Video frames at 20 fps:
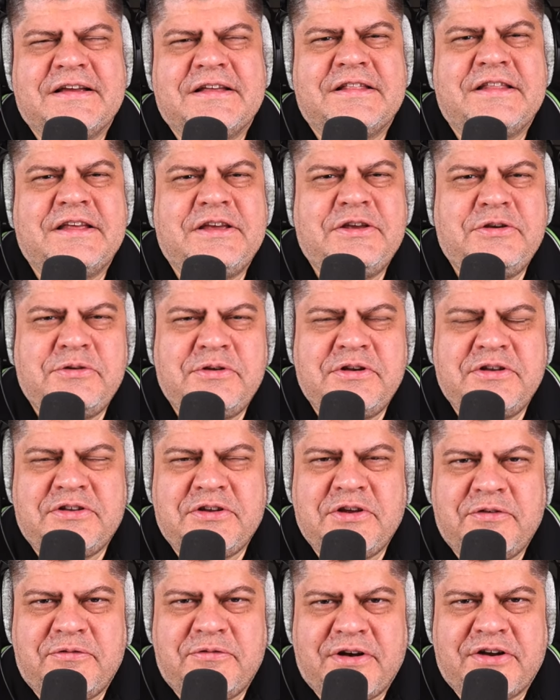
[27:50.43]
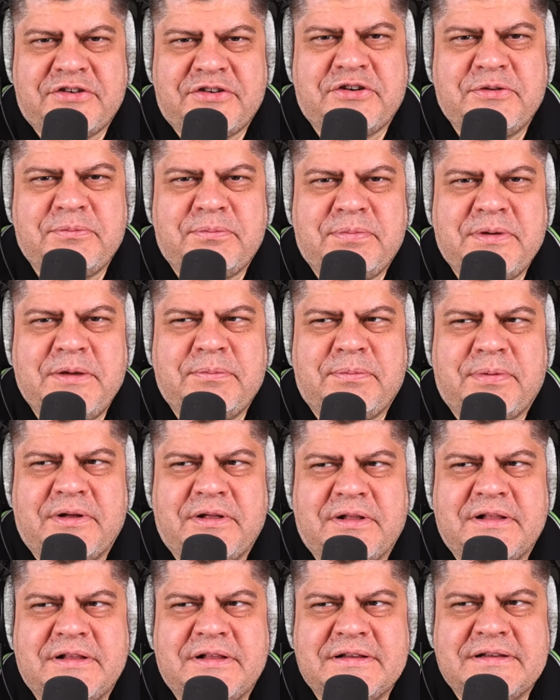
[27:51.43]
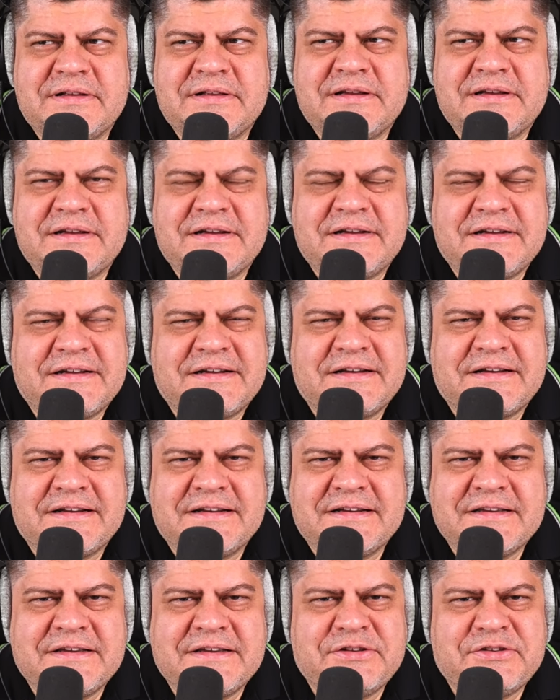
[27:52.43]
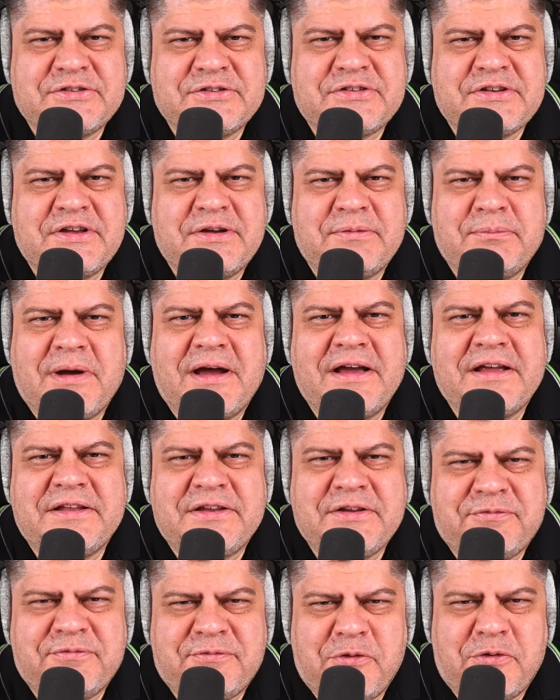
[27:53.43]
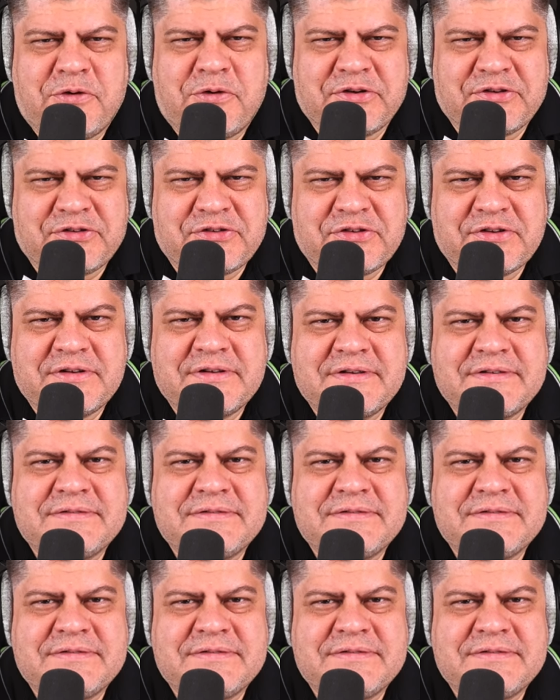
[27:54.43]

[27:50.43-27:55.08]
the unity of Russian people uh, is a mighty force.